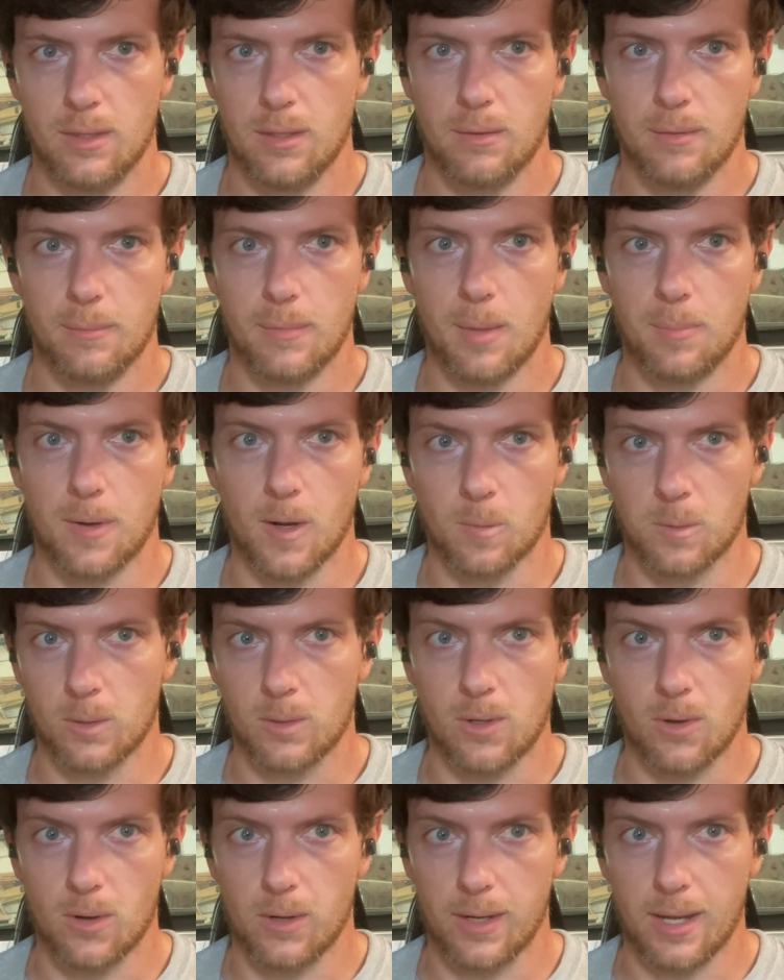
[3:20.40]
my purple
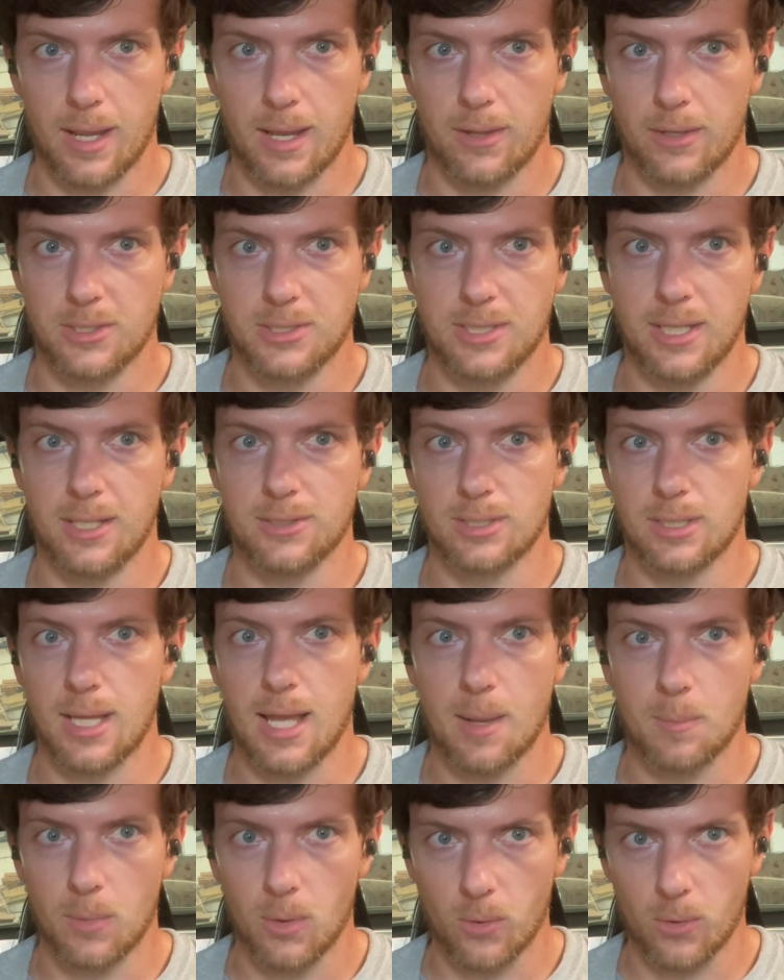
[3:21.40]
car now extends a
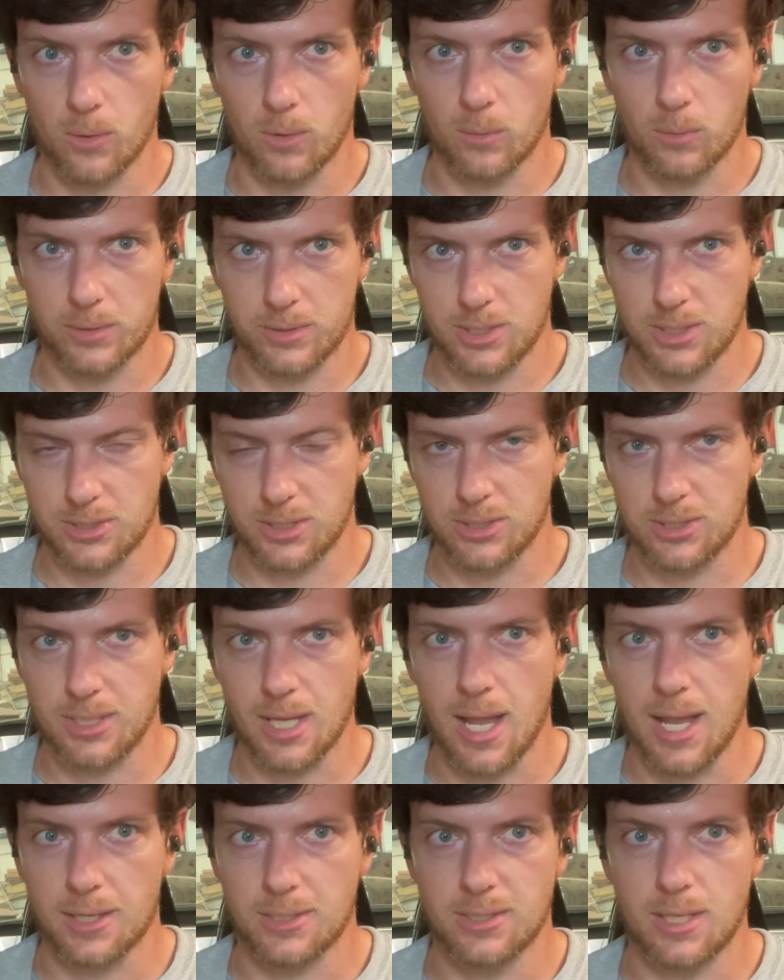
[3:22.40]
lot more with just a
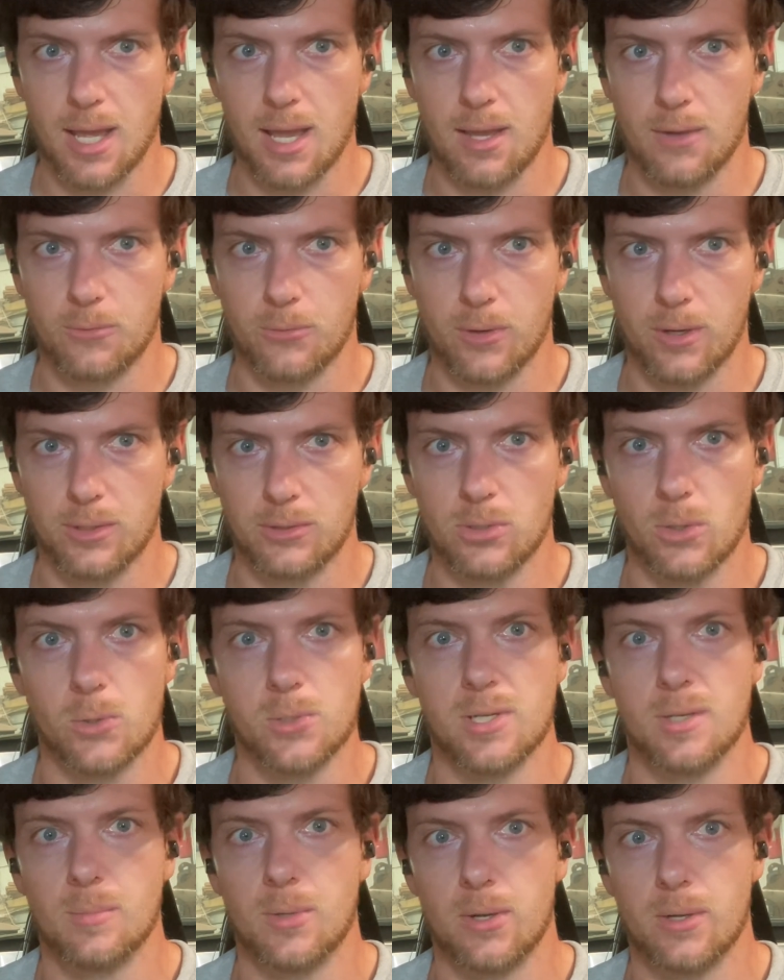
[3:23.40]
stock style front
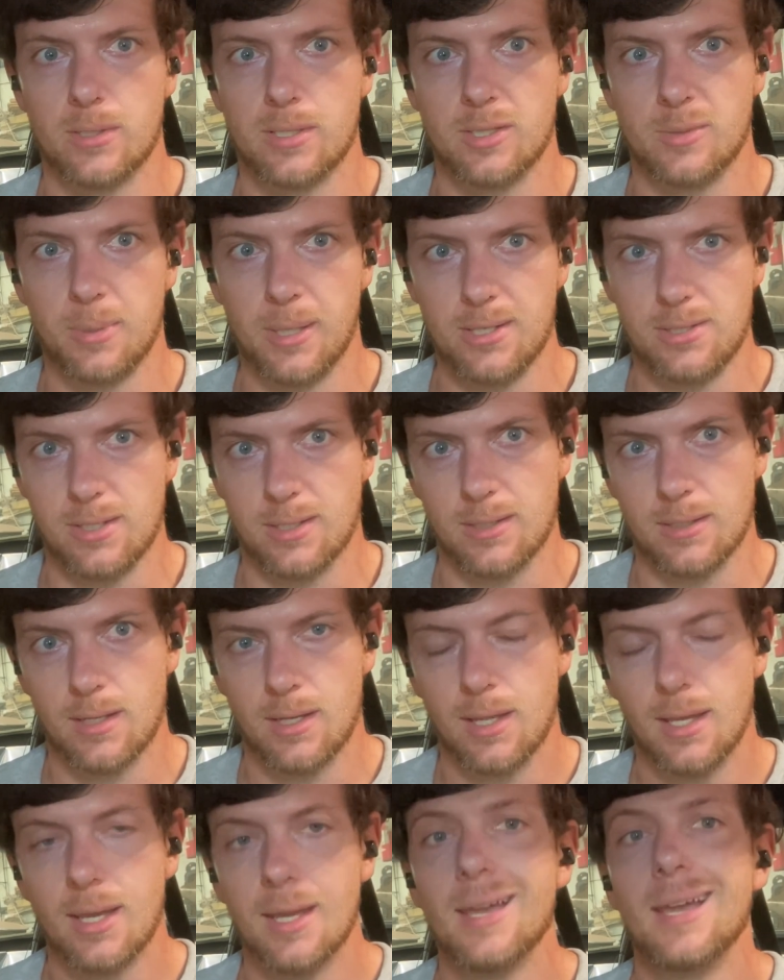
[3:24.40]
torsion bar suspension.
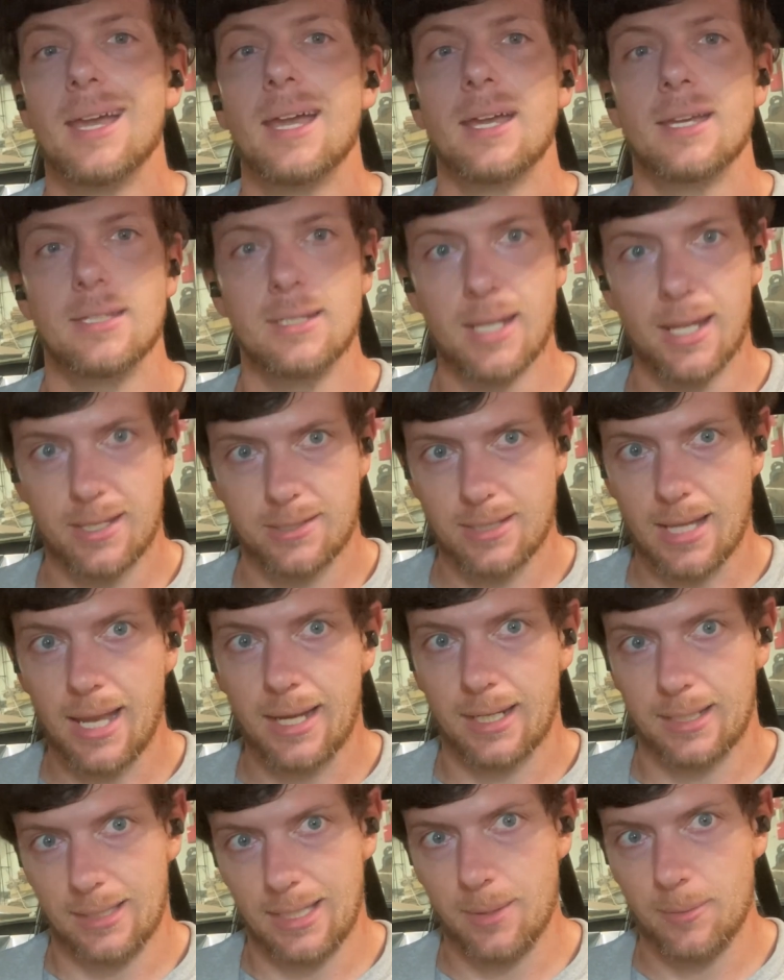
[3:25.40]
Yes, I
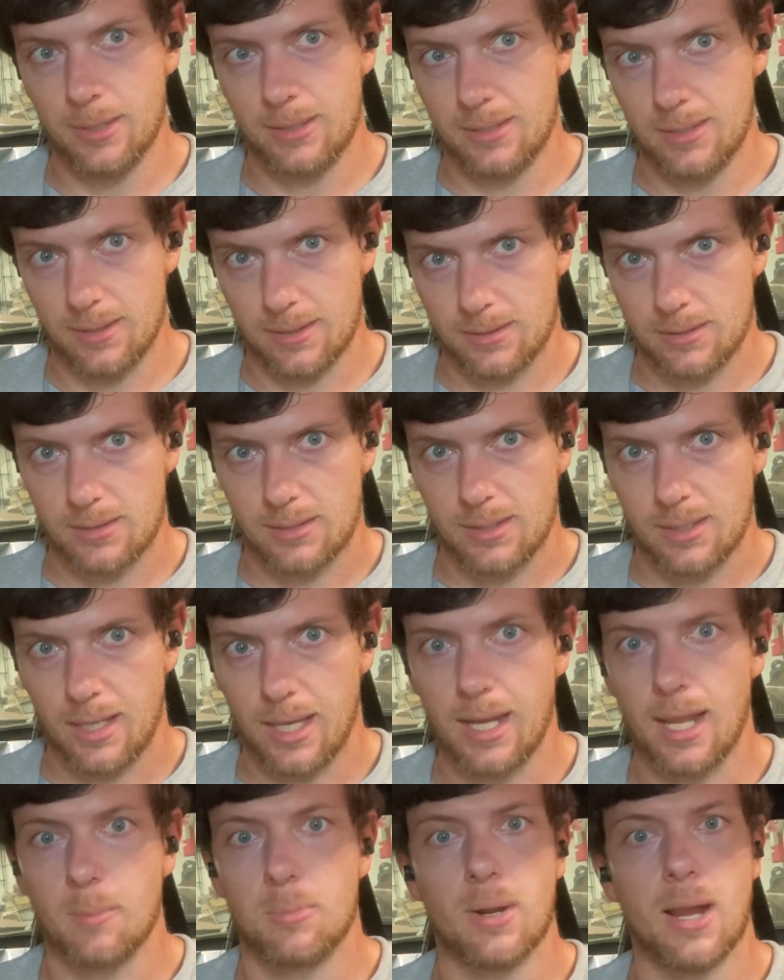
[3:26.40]
can limit this,
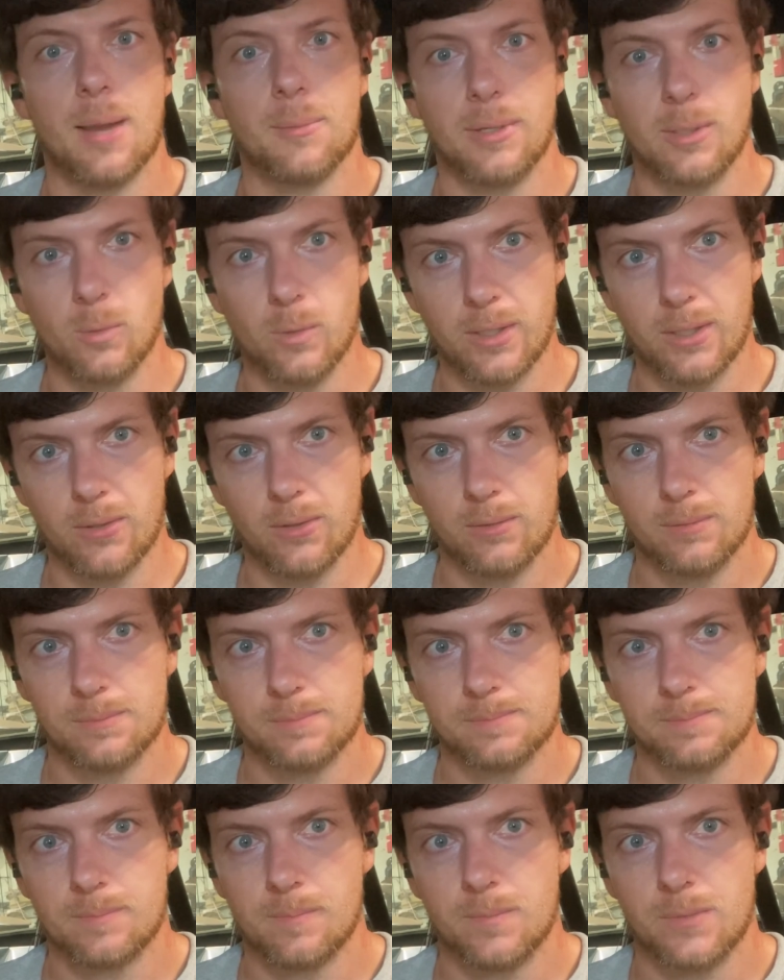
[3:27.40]
and I probably will,
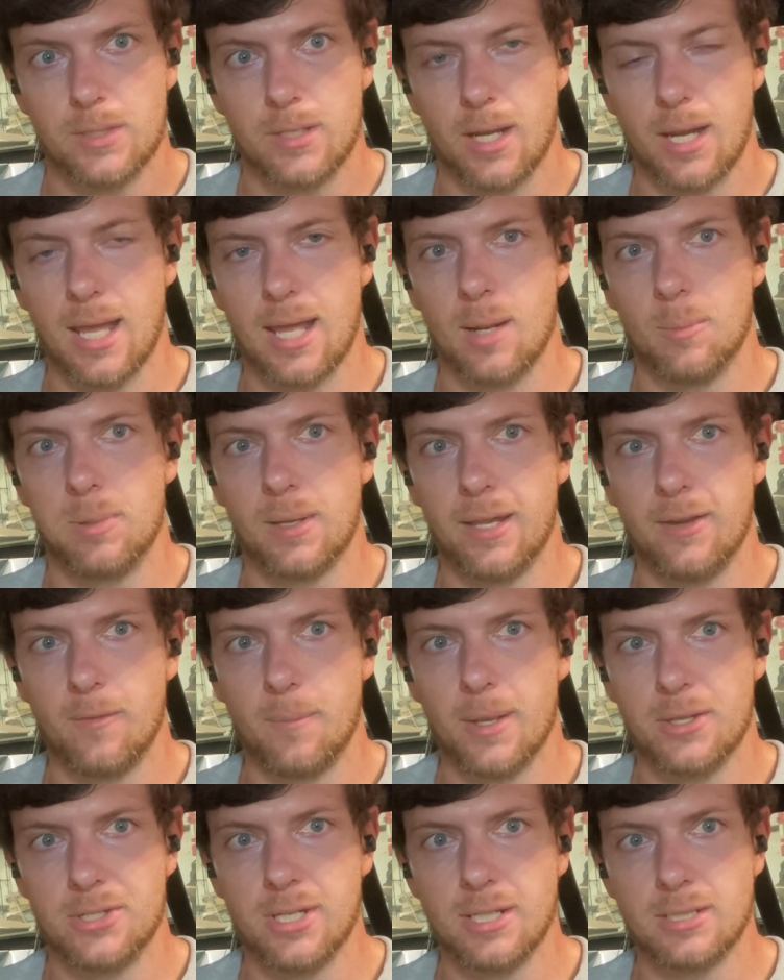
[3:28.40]
to kind of play with
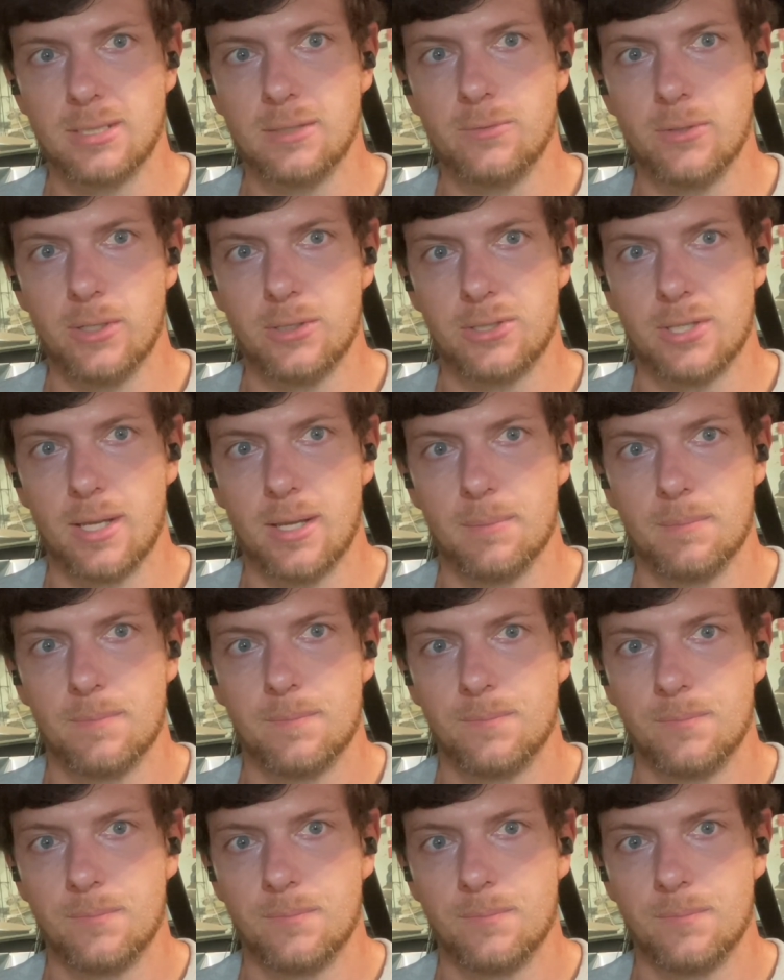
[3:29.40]
my 60 foot some.